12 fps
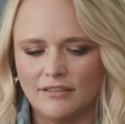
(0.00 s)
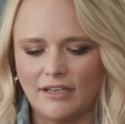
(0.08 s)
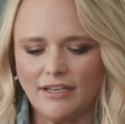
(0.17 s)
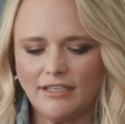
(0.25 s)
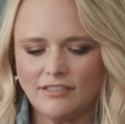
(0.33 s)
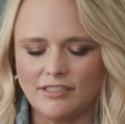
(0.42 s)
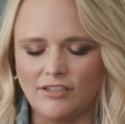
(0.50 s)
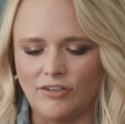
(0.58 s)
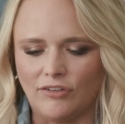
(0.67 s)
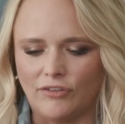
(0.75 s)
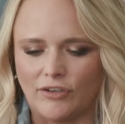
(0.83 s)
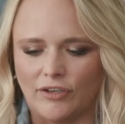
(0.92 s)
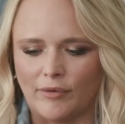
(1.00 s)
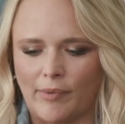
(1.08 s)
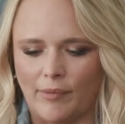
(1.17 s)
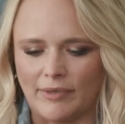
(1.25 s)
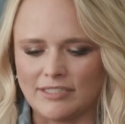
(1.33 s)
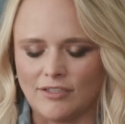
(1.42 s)
I continue to learn
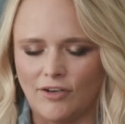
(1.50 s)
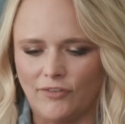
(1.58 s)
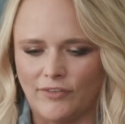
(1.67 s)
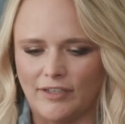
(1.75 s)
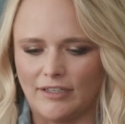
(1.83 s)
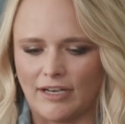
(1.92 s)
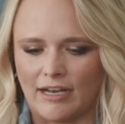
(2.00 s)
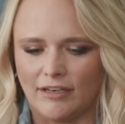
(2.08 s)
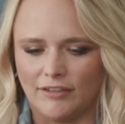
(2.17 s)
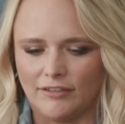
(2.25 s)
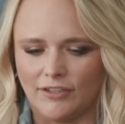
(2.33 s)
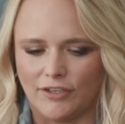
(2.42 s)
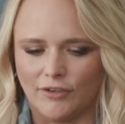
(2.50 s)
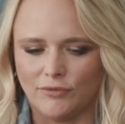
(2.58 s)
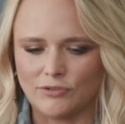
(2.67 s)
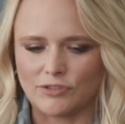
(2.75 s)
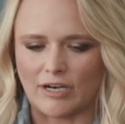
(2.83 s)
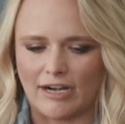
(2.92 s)
about myself, and I, you know,
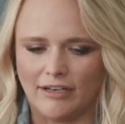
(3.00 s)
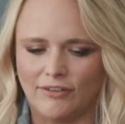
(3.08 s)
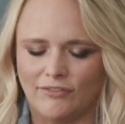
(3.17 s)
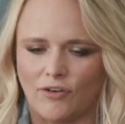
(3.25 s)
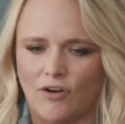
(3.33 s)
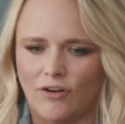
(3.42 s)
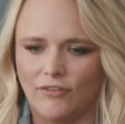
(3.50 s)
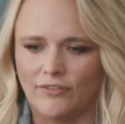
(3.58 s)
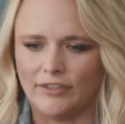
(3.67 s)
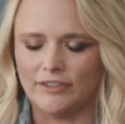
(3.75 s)
try to evolve.